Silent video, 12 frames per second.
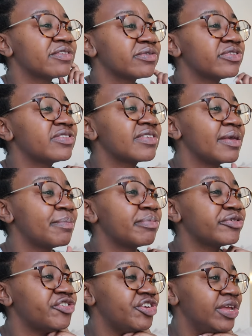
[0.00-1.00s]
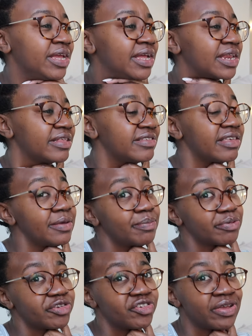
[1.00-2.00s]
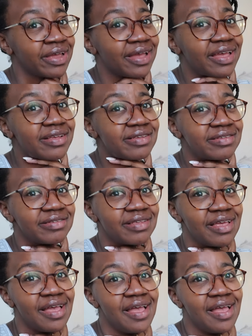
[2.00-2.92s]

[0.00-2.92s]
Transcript: So just keep pushing. Let's keep pushing, guys.